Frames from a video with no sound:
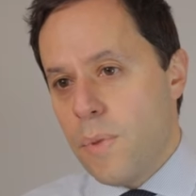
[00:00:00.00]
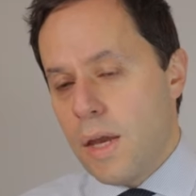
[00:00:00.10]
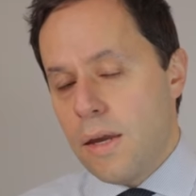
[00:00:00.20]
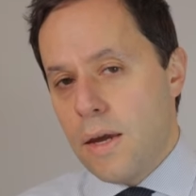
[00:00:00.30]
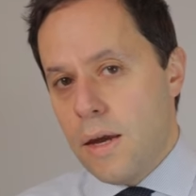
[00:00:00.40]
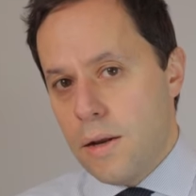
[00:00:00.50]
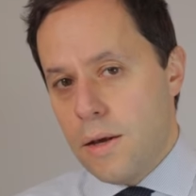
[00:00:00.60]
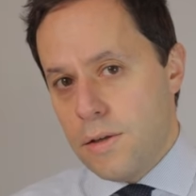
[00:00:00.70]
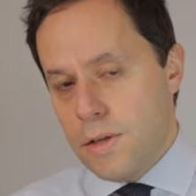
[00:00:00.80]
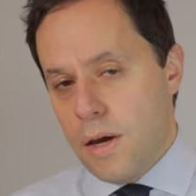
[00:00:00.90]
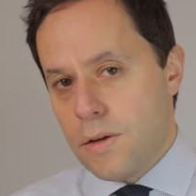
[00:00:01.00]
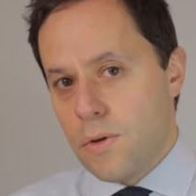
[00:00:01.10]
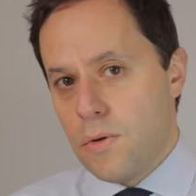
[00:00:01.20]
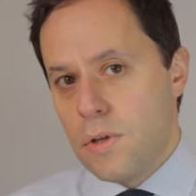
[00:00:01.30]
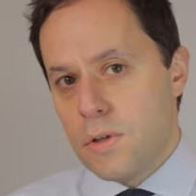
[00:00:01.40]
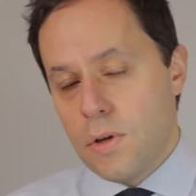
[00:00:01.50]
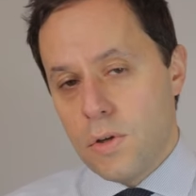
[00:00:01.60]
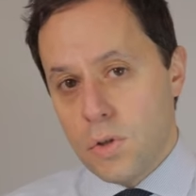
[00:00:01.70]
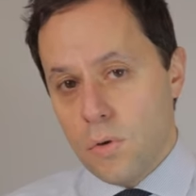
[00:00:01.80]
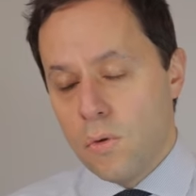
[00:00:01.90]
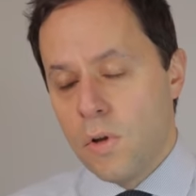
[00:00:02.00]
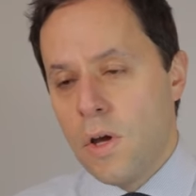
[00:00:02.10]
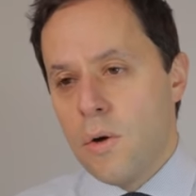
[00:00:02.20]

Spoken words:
paying any tax on it at all,